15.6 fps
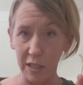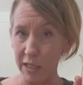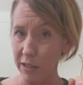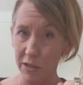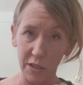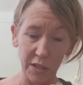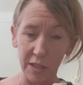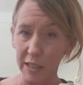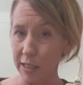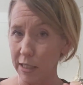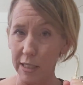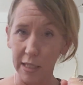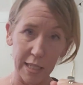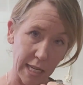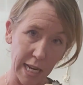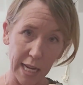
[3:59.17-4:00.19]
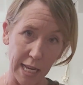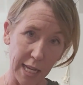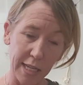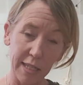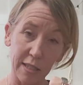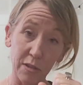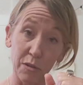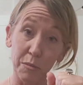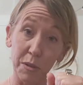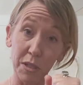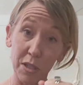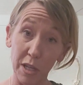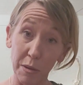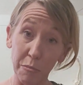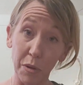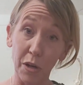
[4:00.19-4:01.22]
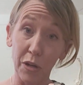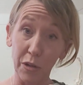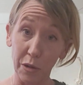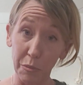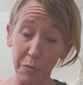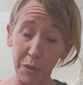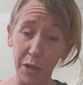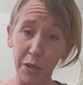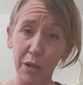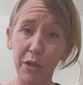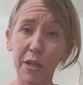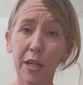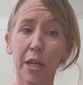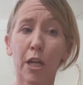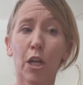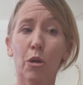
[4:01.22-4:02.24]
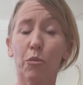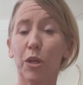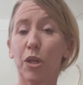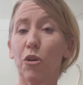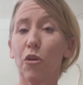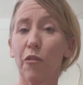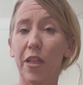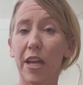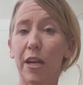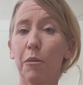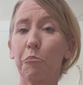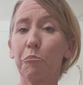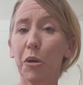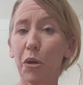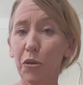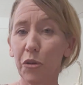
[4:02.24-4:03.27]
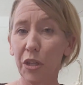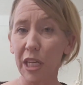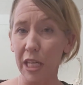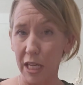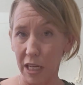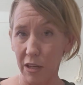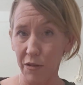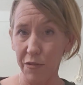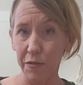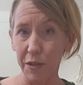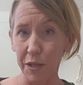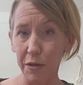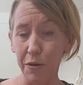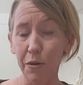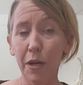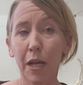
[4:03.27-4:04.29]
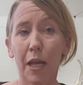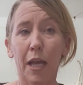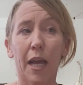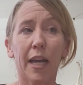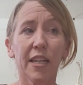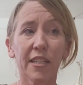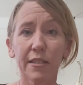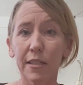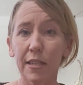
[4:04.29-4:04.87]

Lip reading: just a dead end, it's almost like bone on bone, we call that a bony end feel, and it's